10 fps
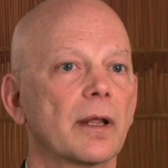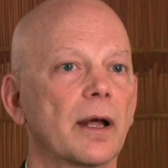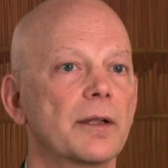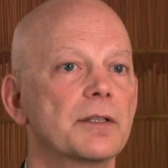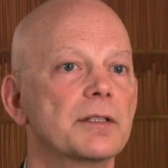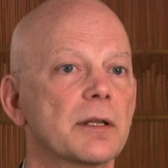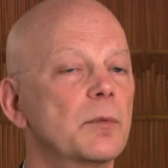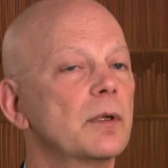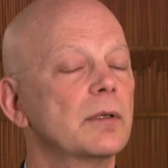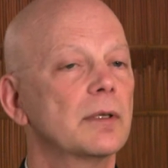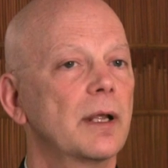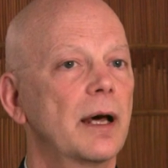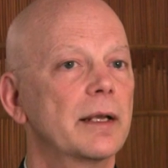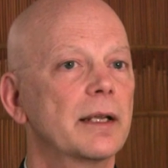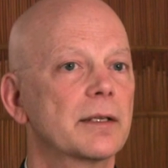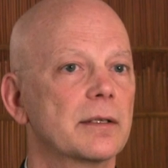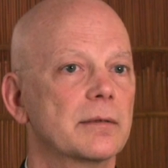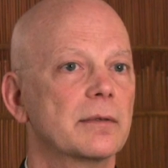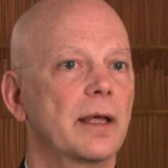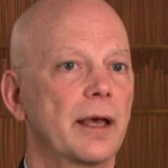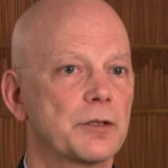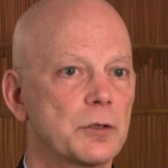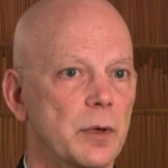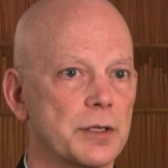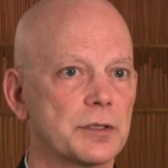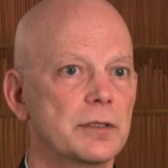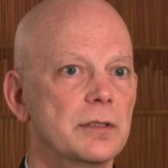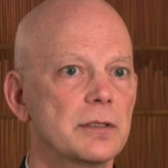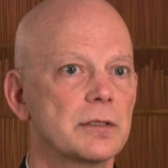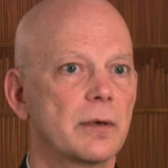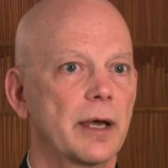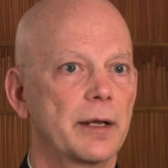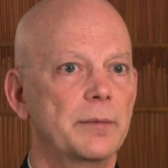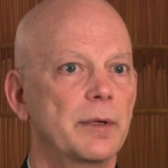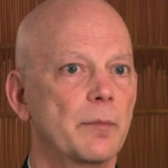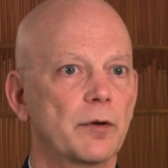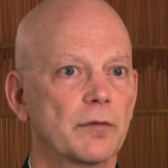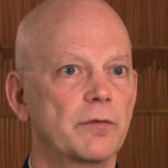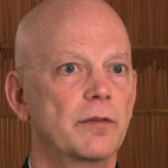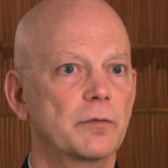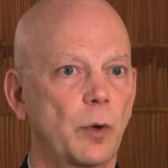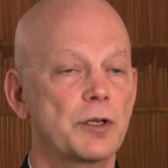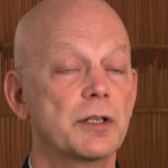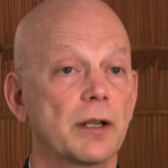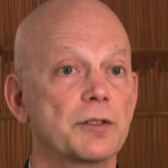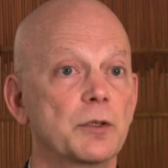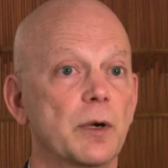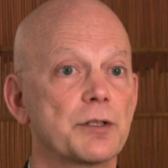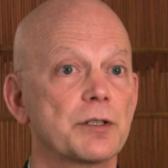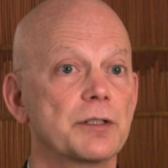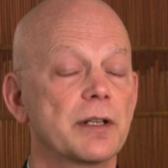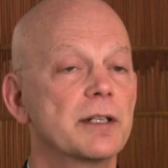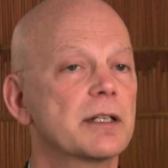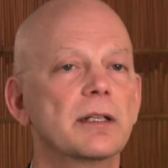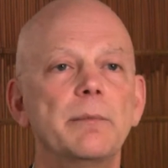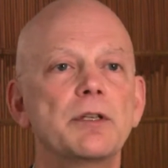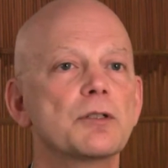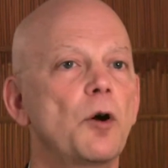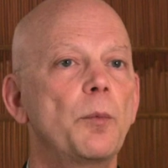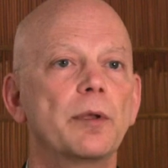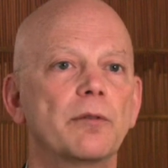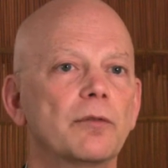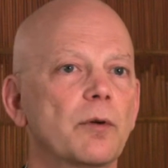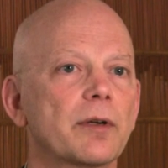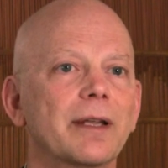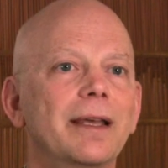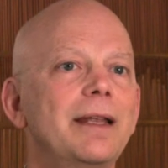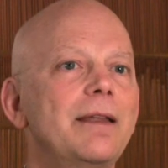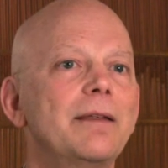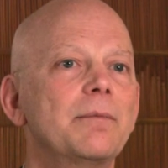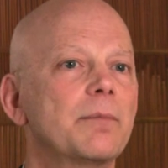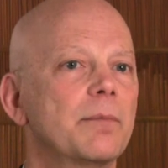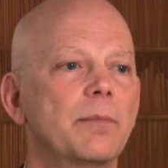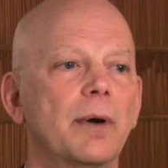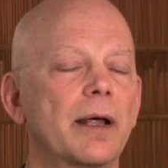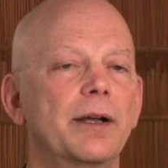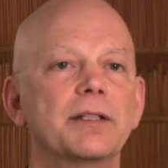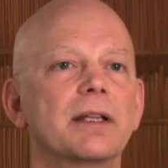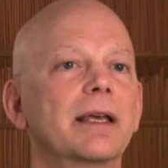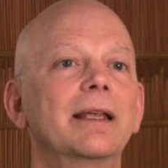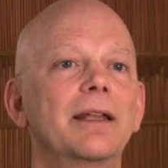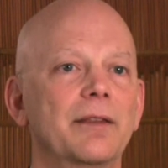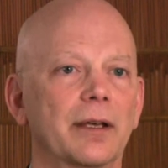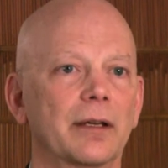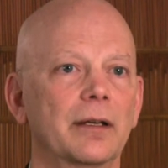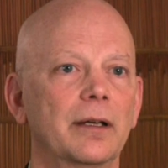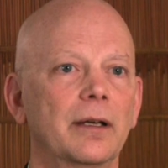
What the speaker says: I just said, well, I'd like to answer questions, and so I had a number of quite challenging questions, and I said, let me just open the floor to anybody to say anything.